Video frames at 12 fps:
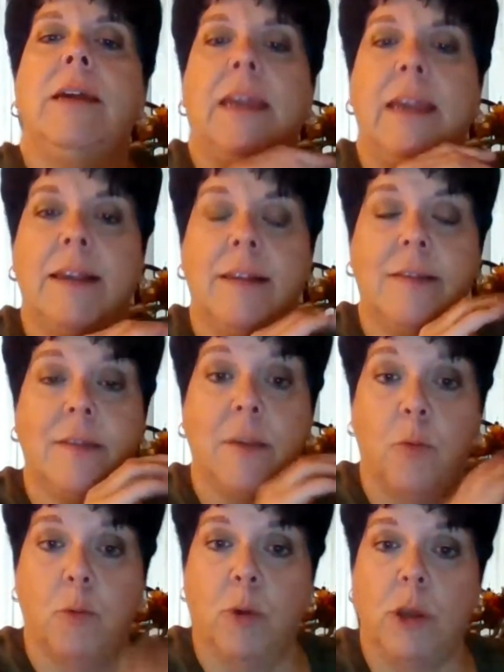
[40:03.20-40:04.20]
is
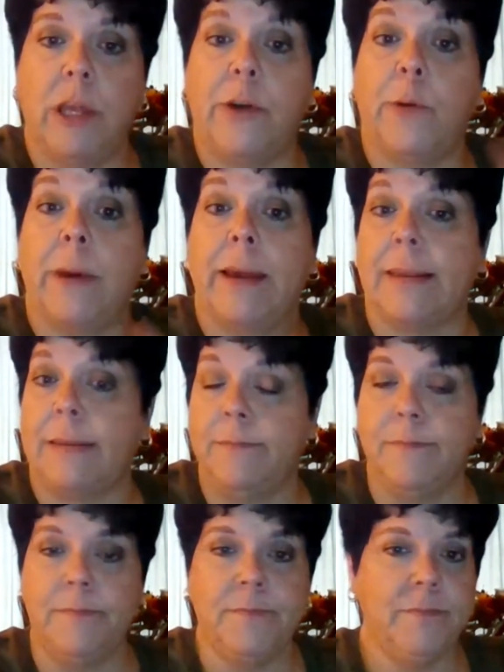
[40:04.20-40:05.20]
really quick
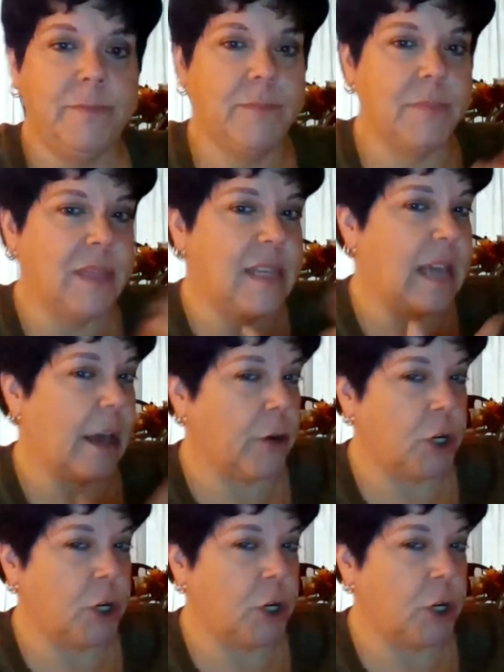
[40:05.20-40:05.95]
down